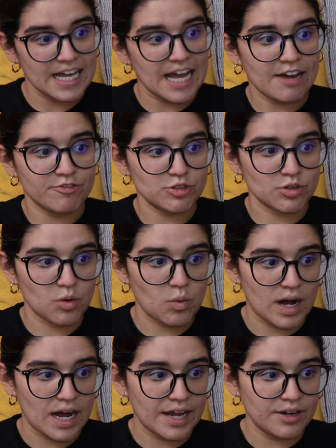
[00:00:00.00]
After a
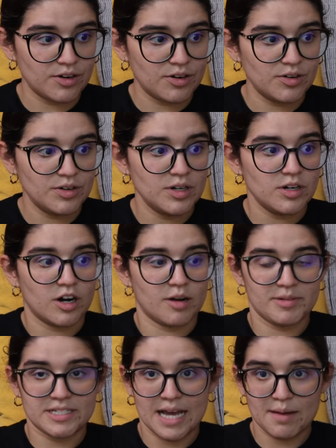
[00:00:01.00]
while,
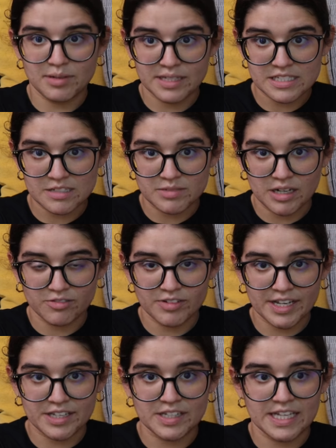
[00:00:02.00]
our metabolism
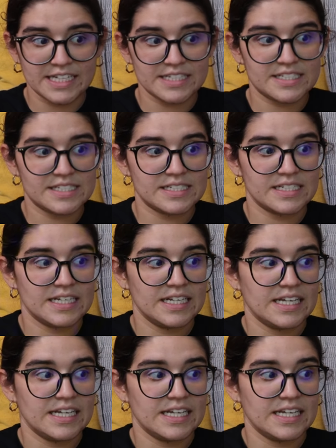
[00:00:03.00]
downregulates,